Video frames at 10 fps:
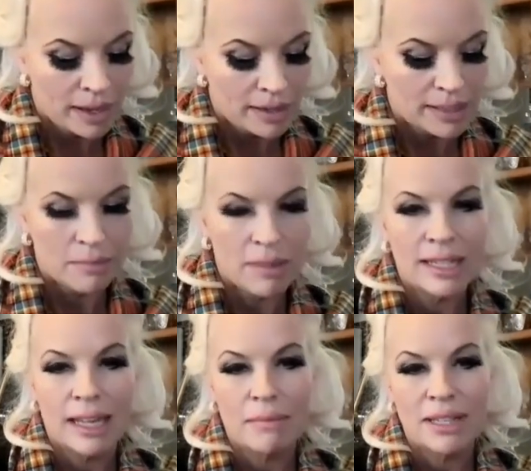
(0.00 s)
some
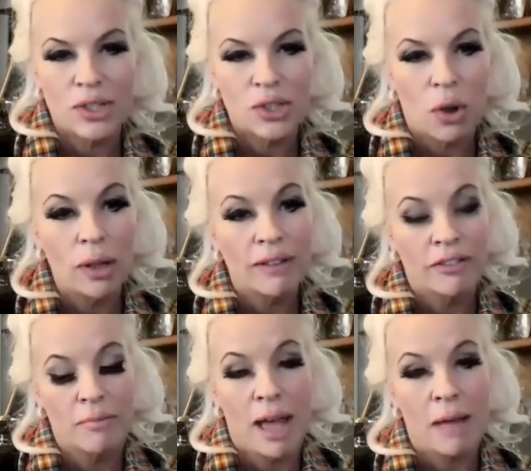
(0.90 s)
things had been stolen
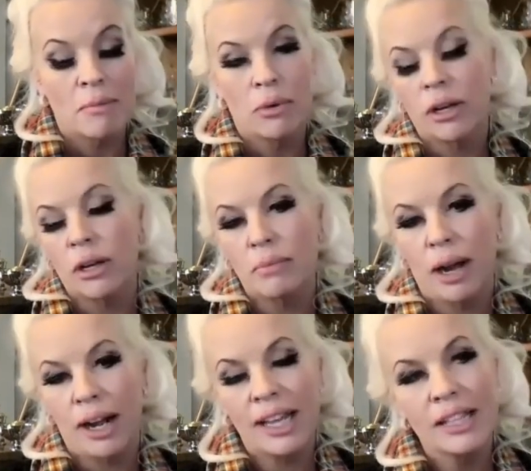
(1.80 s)
from that memorial
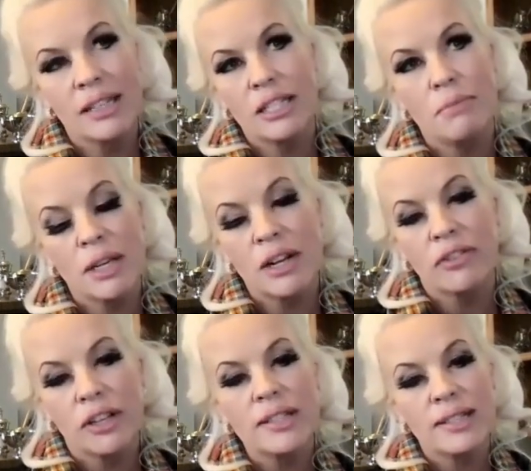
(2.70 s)
park. It's
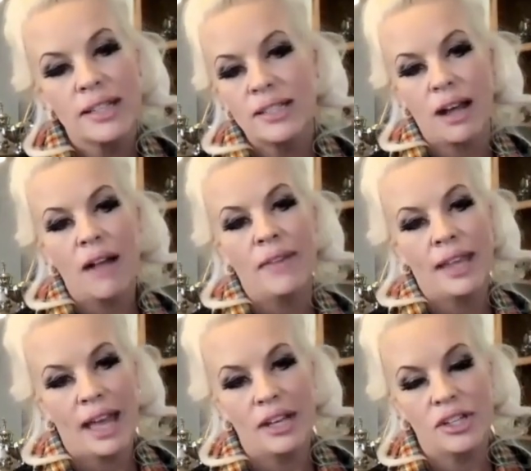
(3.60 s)
beautiful. It sits on the
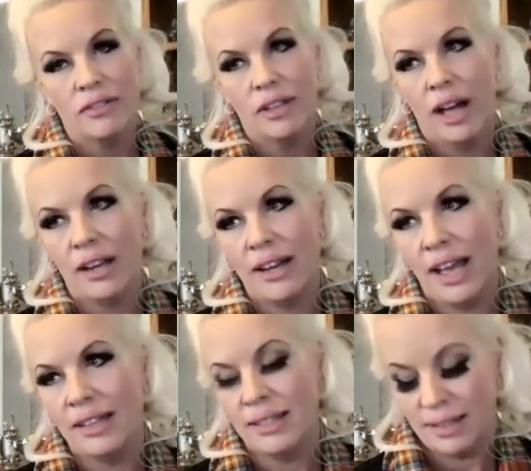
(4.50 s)
edge of Loch
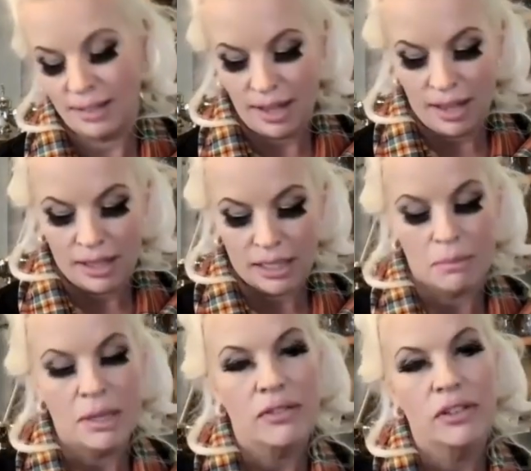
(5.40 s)
Ness. It's a
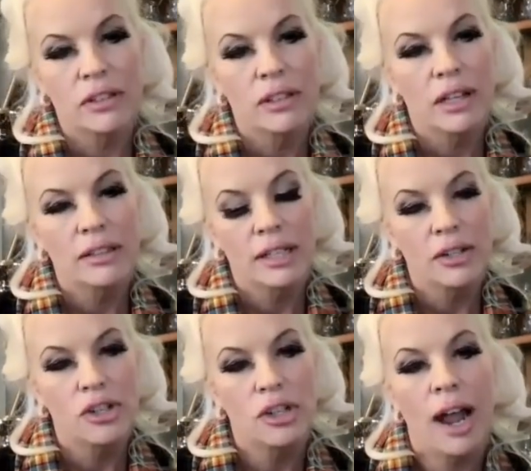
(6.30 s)
beautiful little
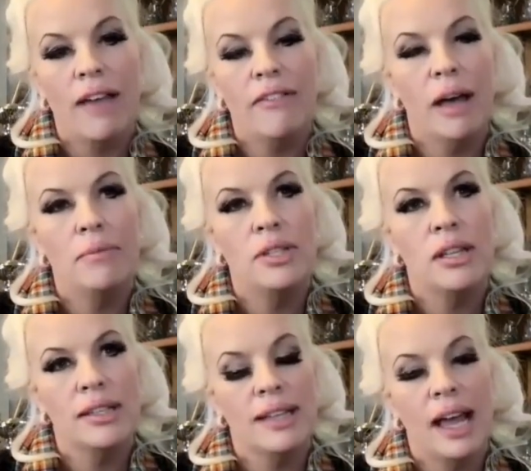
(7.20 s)
drive up to
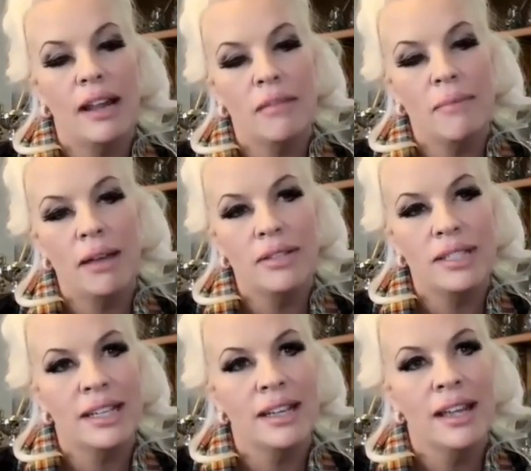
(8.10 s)
the side of the
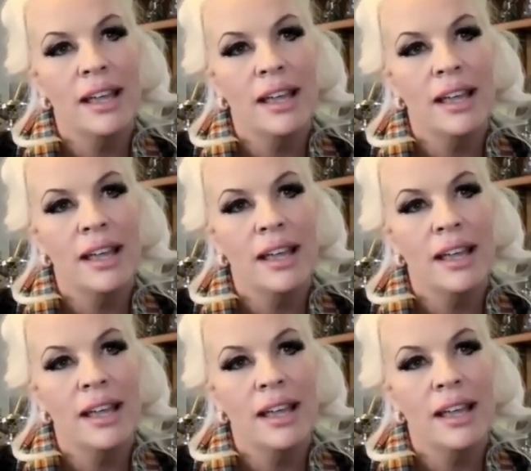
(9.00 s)
mountain.